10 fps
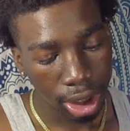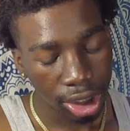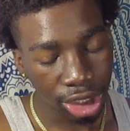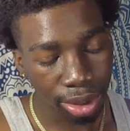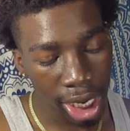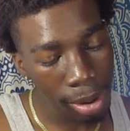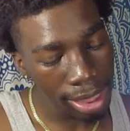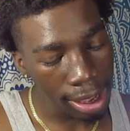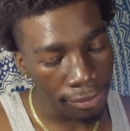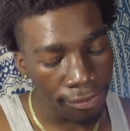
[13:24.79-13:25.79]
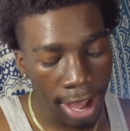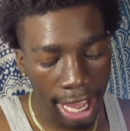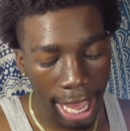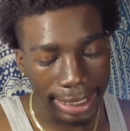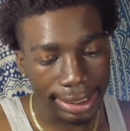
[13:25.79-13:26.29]
Did you hear what the
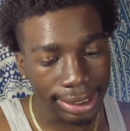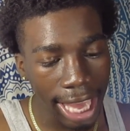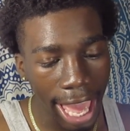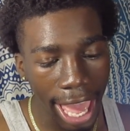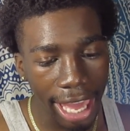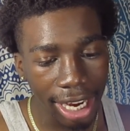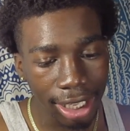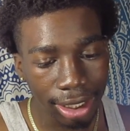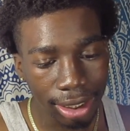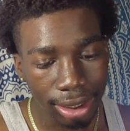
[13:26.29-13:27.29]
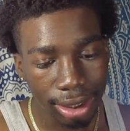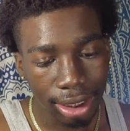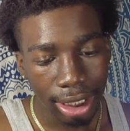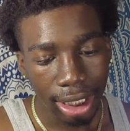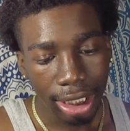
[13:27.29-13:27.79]
fuck I said?
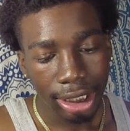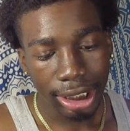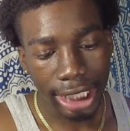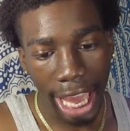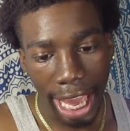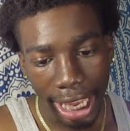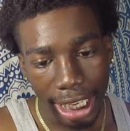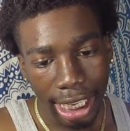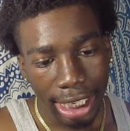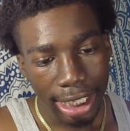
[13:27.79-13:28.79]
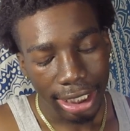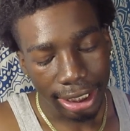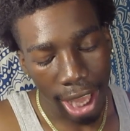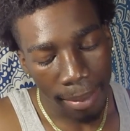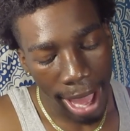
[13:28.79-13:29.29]
Shake
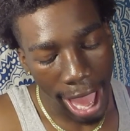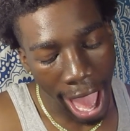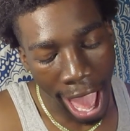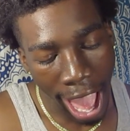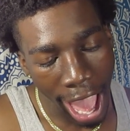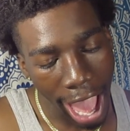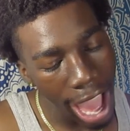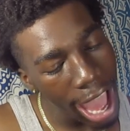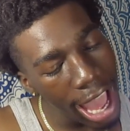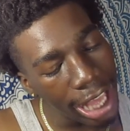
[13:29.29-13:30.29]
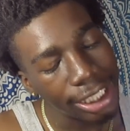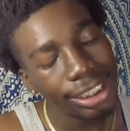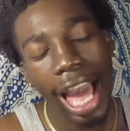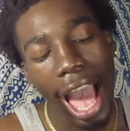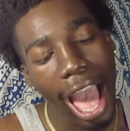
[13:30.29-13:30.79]
some
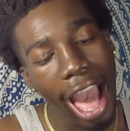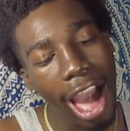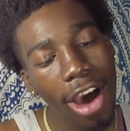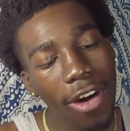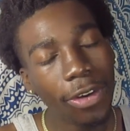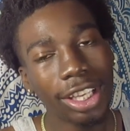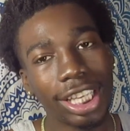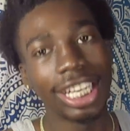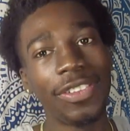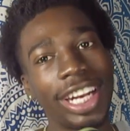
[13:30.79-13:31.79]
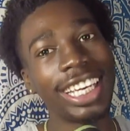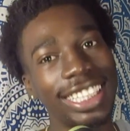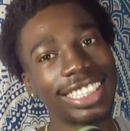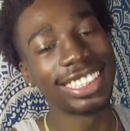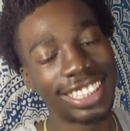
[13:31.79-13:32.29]
ass, hoe. I know, I
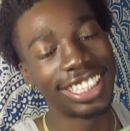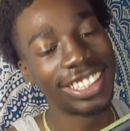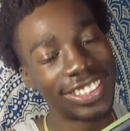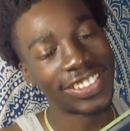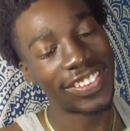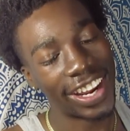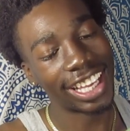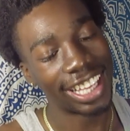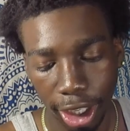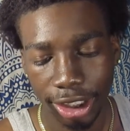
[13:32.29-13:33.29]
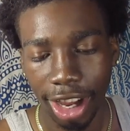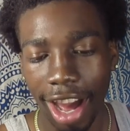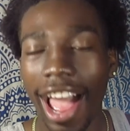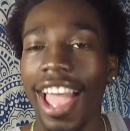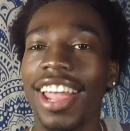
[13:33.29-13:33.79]
ain't gonna think like y'all saw how
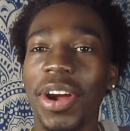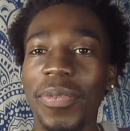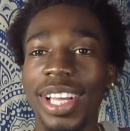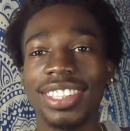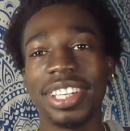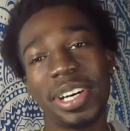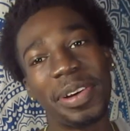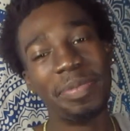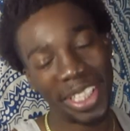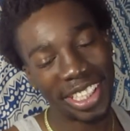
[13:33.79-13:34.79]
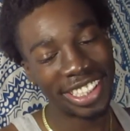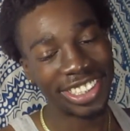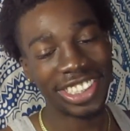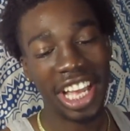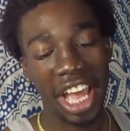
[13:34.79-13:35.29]
I ate her ass up, bitch.
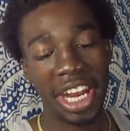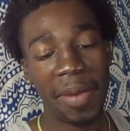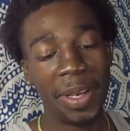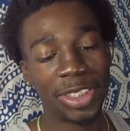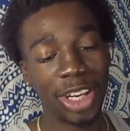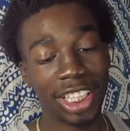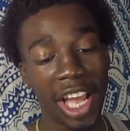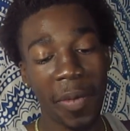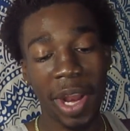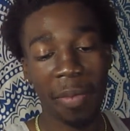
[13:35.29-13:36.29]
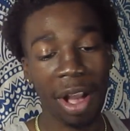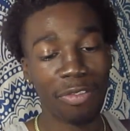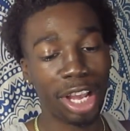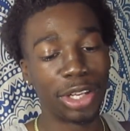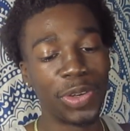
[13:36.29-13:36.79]
That bitch tried to come in that
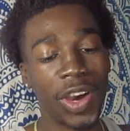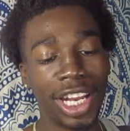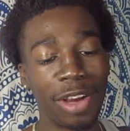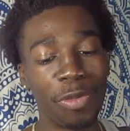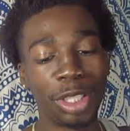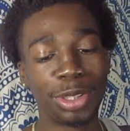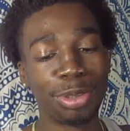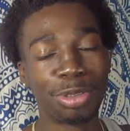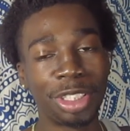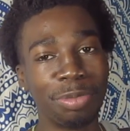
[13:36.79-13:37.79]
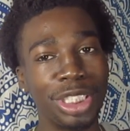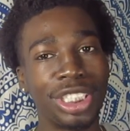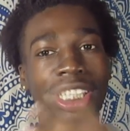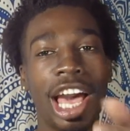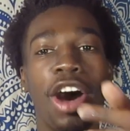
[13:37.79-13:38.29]
motherfucker do all that 1, 2, 3, bitch.
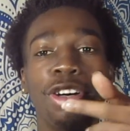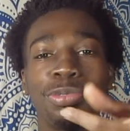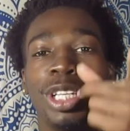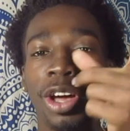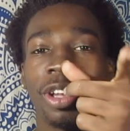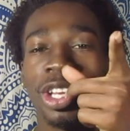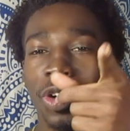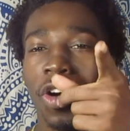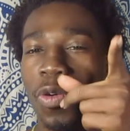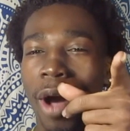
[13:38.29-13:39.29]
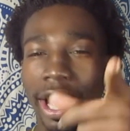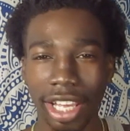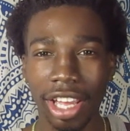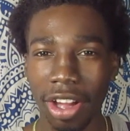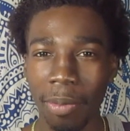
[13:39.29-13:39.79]
Just how hoes be low-key know who I
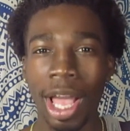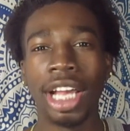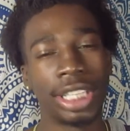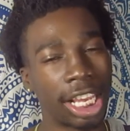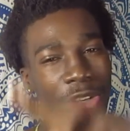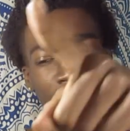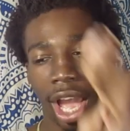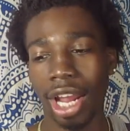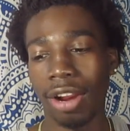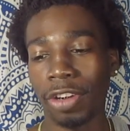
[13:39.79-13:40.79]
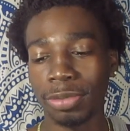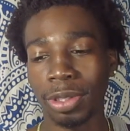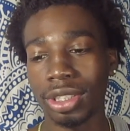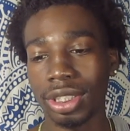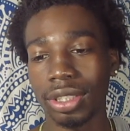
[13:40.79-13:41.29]
am. Like, you know how the first
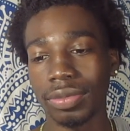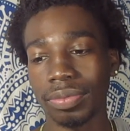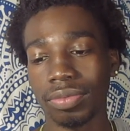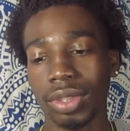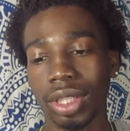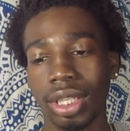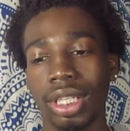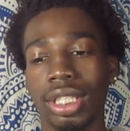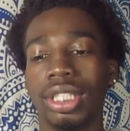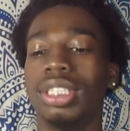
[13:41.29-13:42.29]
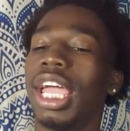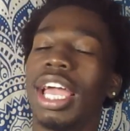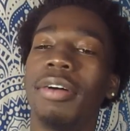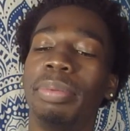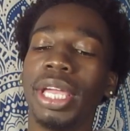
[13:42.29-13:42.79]
person...
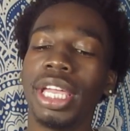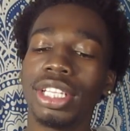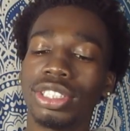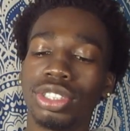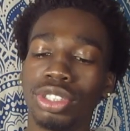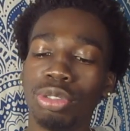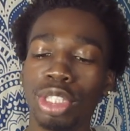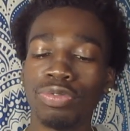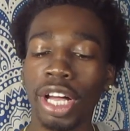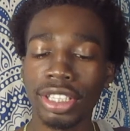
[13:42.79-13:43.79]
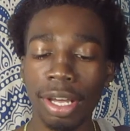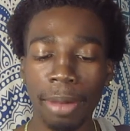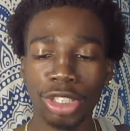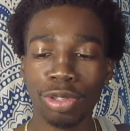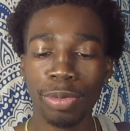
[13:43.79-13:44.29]
Damn, bitch. You just fucked up
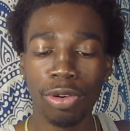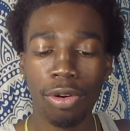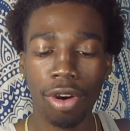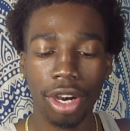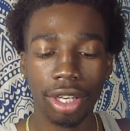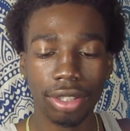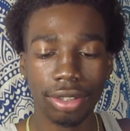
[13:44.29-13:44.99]
my scream cord.